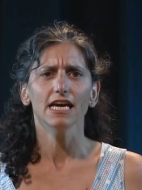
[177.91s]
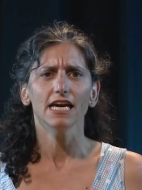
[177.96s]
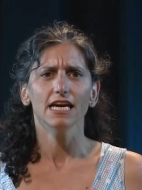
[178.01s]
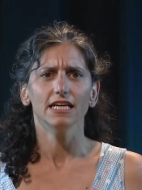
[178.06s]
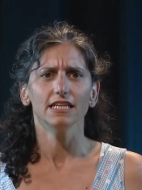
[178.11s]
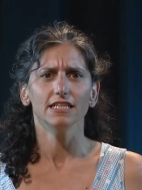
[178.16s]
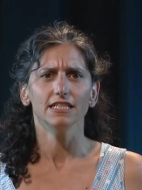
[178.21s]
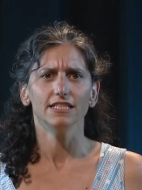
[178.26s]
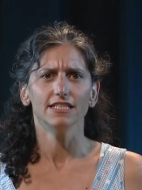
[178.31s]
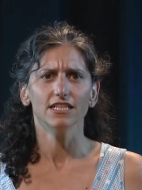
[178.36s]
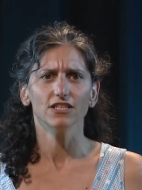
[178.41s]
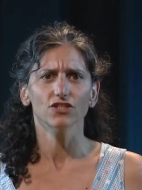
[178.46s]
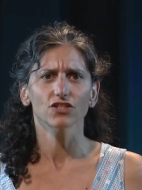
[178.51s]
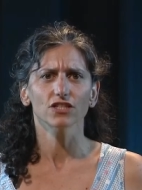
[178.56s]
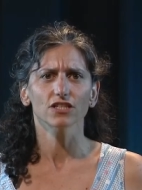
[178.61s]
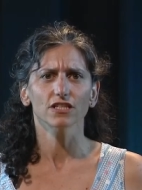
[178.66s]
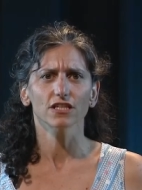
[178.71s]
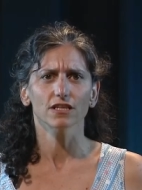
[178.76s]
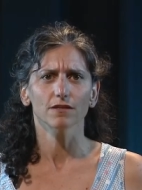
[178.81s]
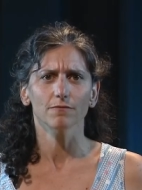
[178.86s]
in
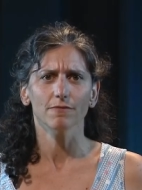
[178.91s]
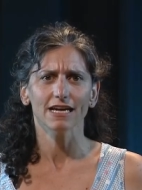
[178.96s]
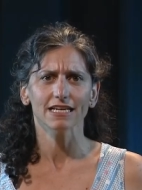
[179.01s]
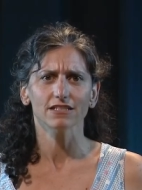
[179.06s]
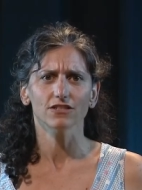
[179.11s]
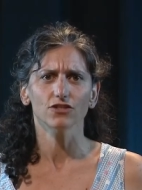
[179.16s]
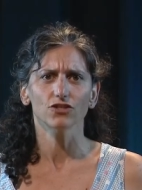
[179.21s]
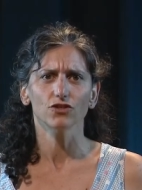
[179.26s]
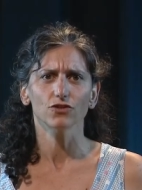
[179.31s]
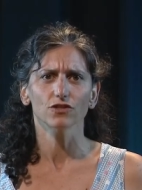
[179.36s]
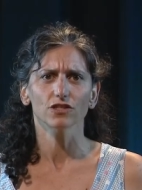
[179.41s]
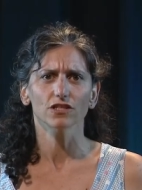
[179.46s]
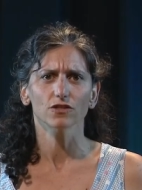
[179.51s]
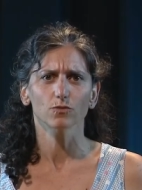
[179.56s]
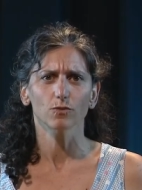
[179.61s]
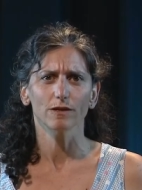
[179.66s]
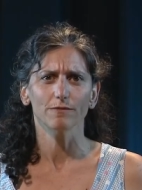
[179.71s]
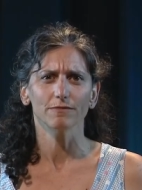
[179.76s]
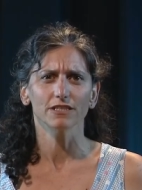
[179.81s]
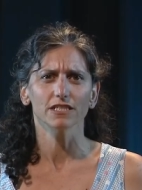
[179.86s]
addition to the Massachusetts
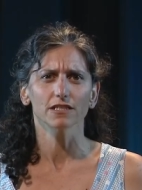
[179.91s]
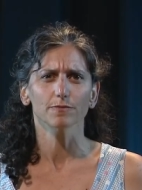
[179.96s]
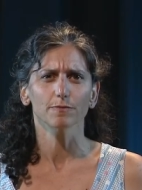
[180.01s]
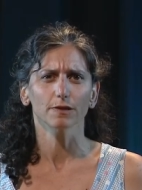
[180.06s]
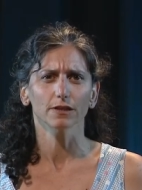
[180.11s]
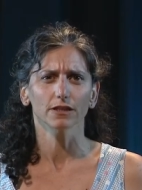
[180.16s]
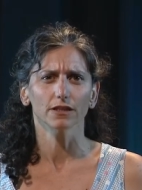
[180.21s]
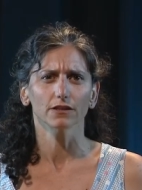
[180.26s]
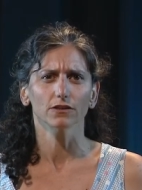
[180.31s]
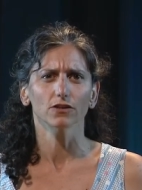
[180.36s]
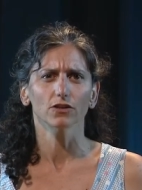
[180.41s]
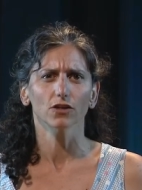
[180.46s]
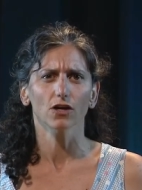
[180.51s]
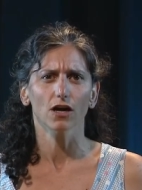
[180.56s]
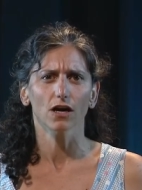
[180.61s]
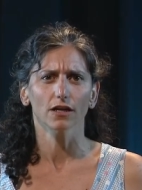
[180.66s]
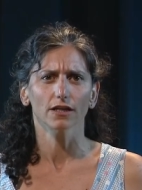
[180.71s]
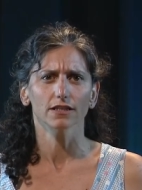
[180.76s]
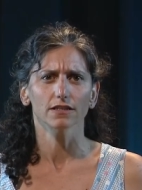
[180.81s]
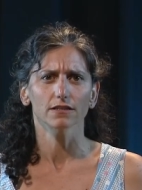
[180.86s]
Women's Political
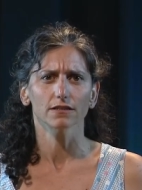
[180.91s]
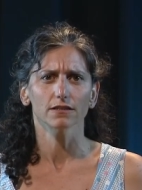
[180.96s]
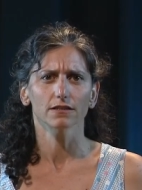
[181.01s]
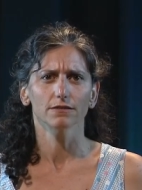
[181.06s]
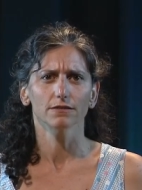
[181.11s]
Caucus.